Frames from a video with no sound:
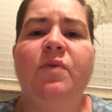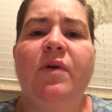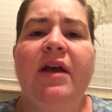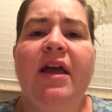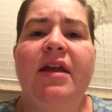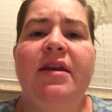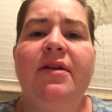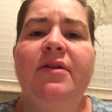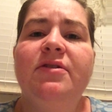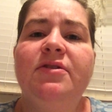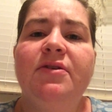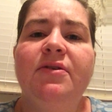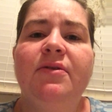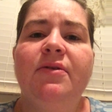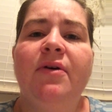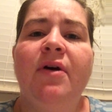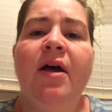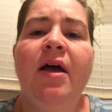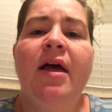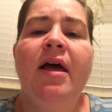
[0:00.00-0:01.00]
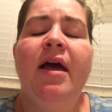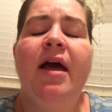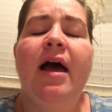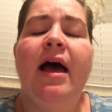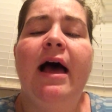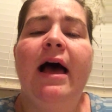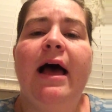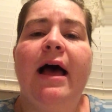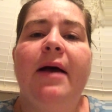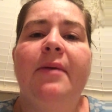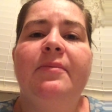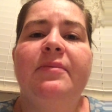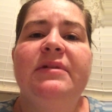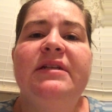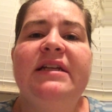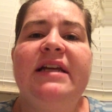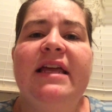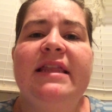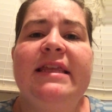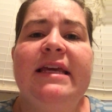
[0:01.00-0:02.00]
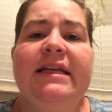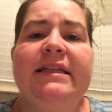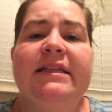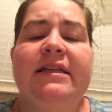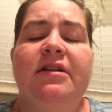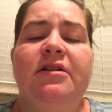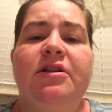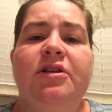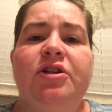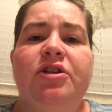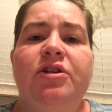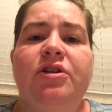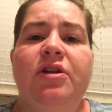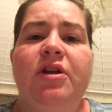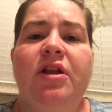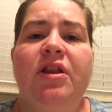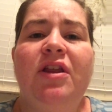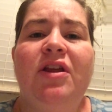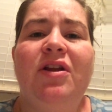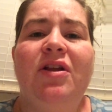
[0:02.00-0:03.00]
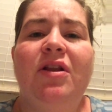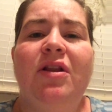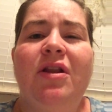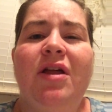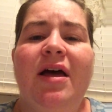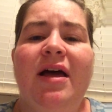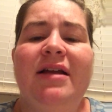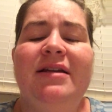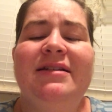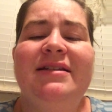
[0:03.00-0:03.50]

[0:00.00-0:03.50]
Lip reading: What can you do to get things a little